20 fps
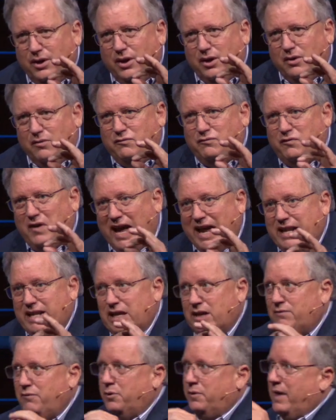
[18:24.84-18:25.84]

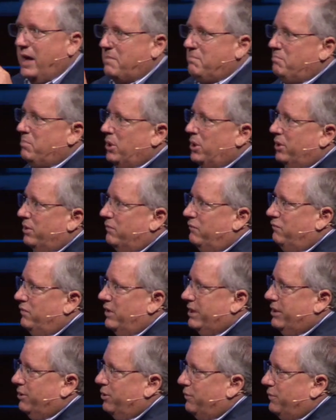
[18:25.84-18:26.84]
fighting for that bird
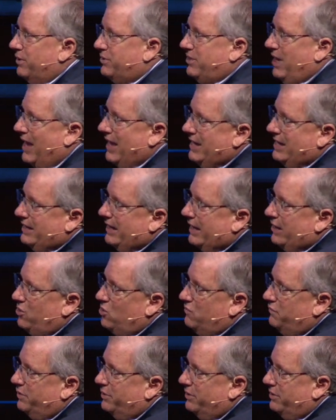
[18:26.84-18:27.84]
feeder that's hanging
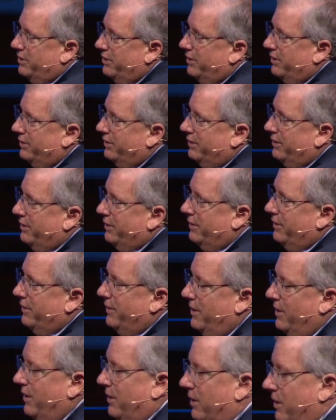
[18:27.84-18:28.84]
over there,
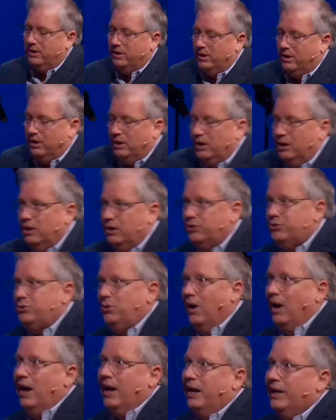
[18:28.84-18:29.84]

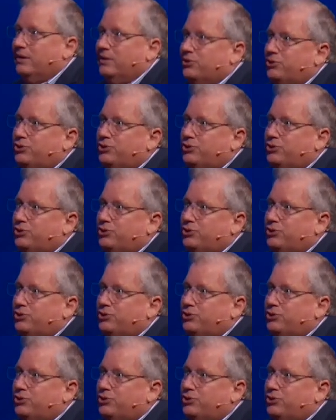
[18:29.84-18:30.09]
trying to